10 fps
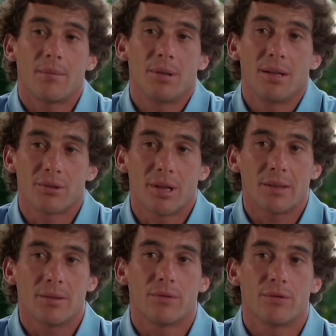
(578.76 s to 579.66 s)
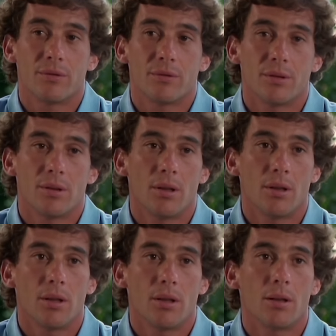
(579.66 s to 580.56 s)
And being attractive,
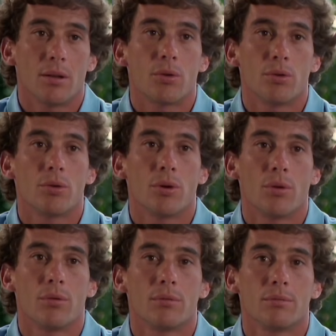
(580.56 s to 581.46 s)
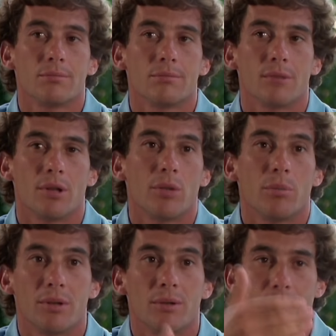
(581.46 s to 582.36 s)
it could go a
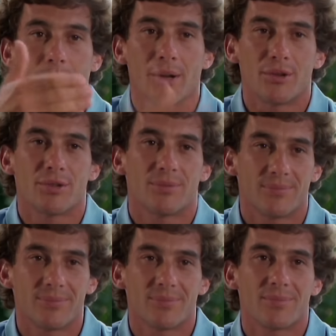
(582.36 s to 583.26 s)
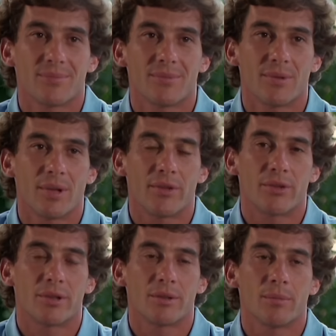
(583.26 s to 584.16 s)
little bit too much
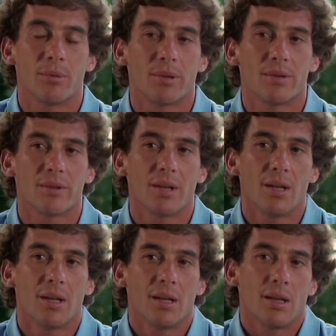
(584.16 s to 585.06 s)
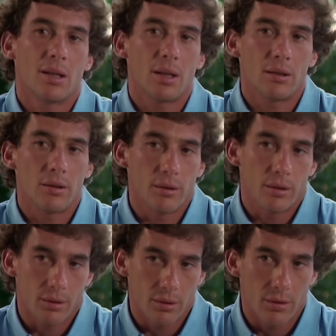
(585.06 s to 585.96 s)
at certain moments. And
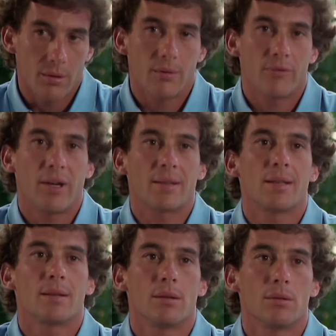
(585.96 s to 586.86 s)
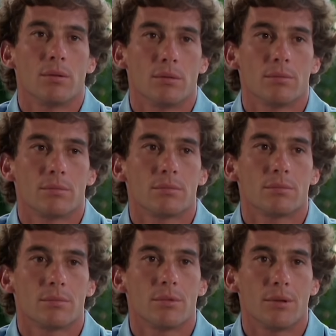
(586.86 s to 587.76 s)
the fact that you,
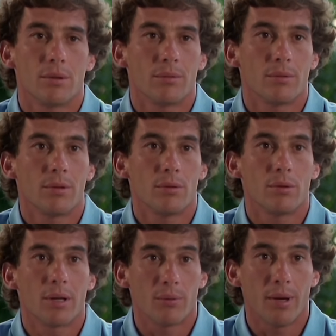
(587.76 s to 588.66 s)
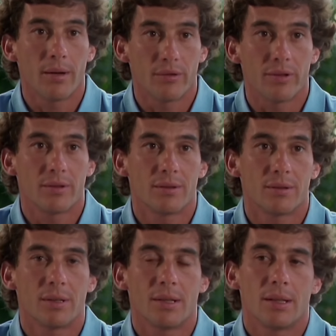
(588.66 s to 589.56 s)
you, you are aware of
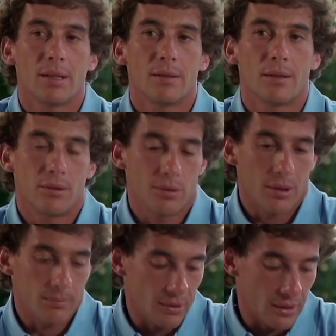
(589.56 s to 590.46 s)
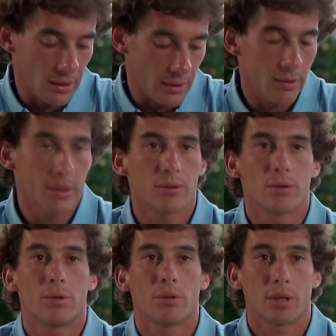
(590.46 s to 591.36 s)
it, that you can be
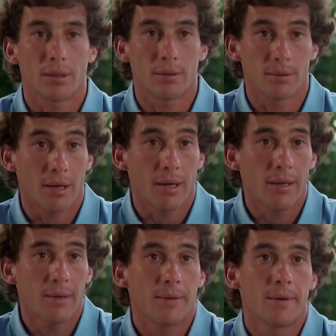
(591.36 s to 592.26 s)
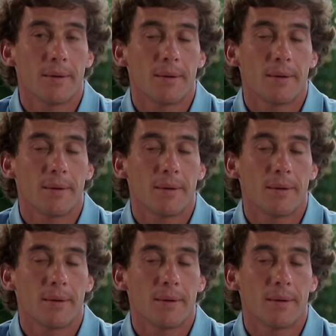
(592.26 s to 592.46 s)
hurt or you can die,